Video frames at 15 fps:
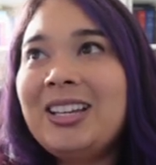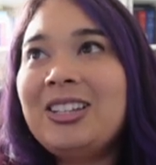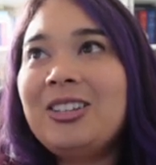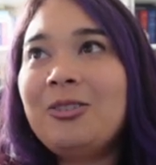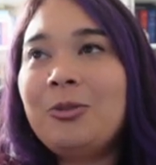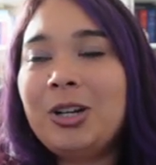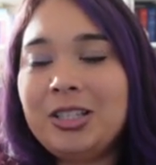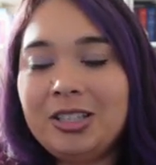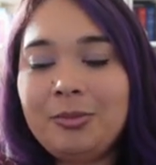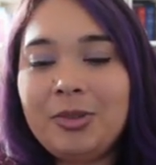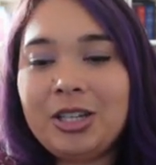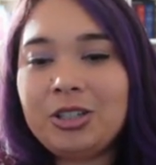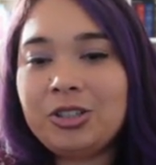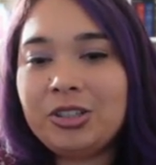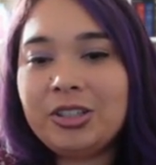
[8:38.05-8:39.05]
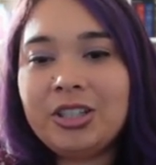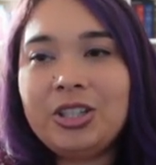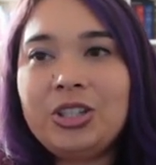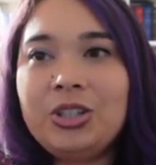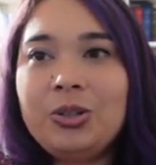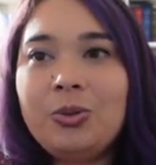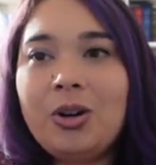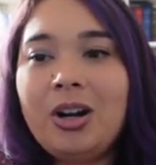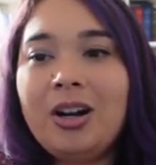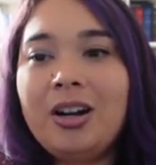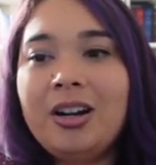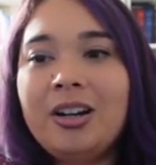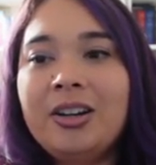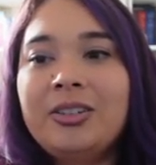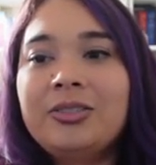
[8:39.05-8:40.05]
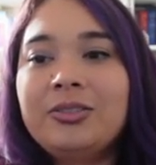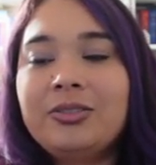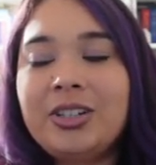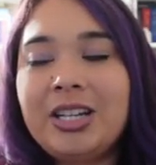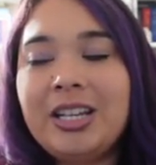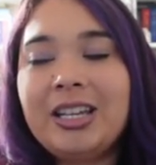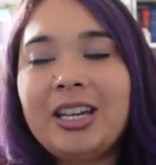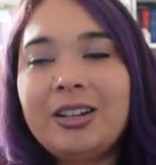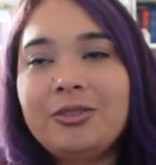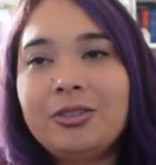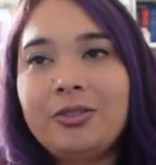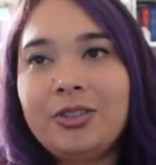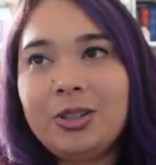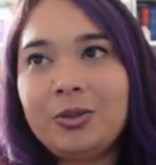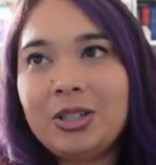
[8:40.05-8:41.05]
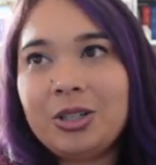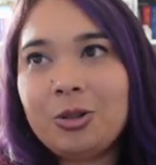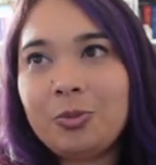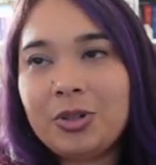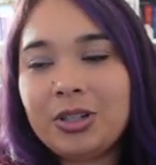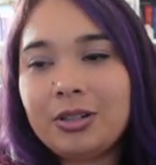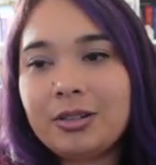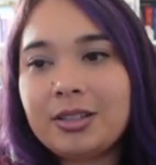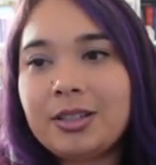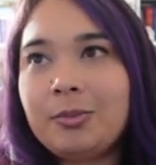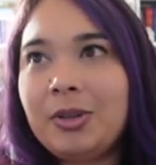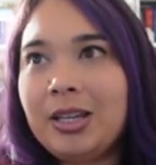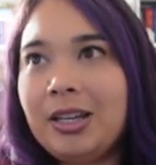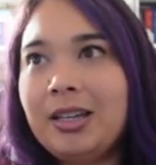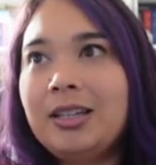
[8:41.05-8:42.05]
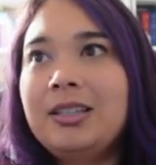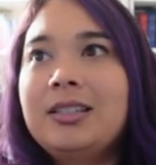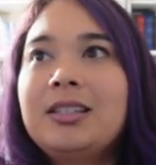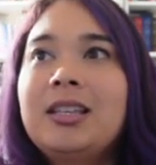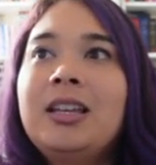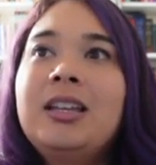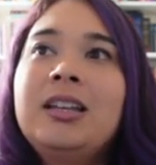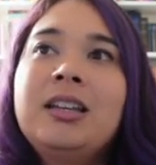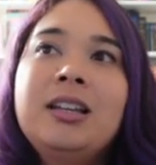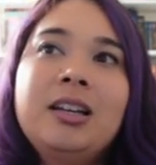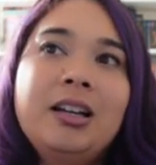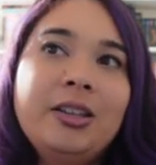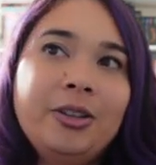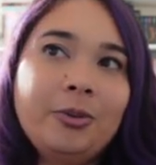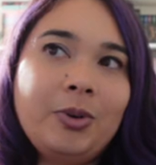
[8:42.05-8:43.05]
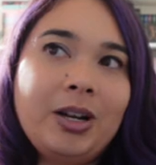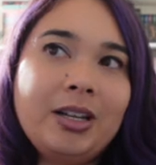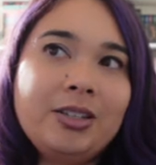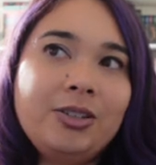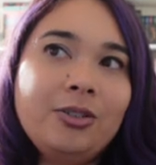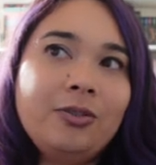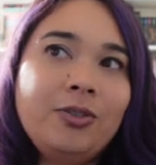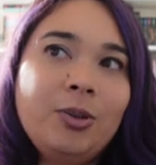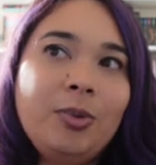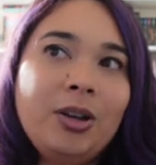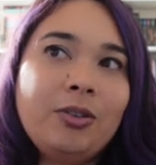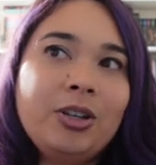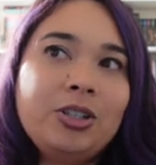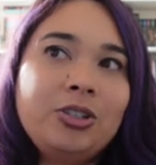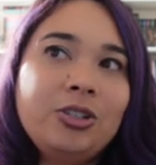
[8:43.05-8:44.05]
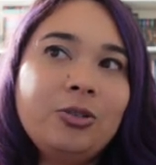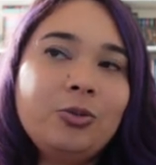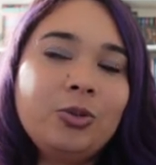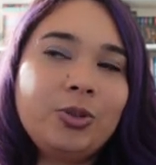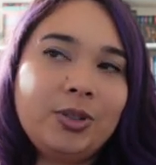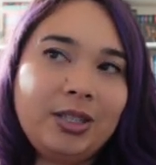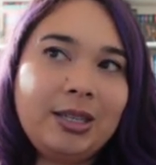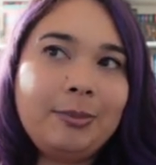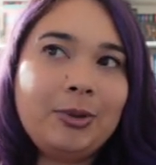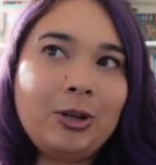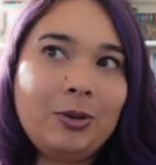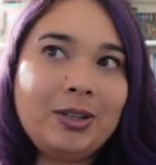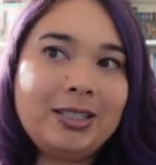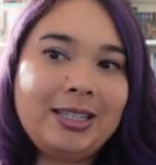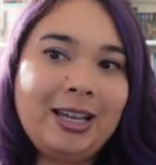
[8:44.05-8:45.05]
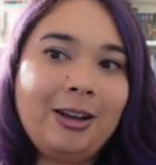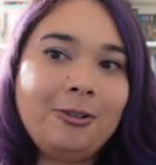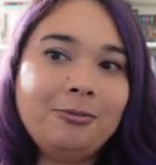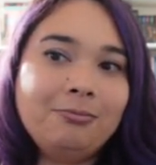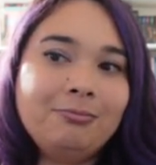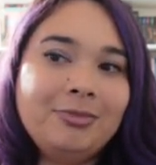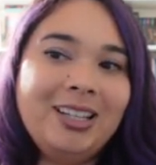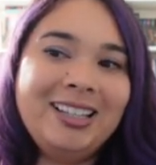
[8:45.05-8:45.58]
You want to make sure that you are reading and reviewing your books, because otherwise your feedback ratio will just keep going down.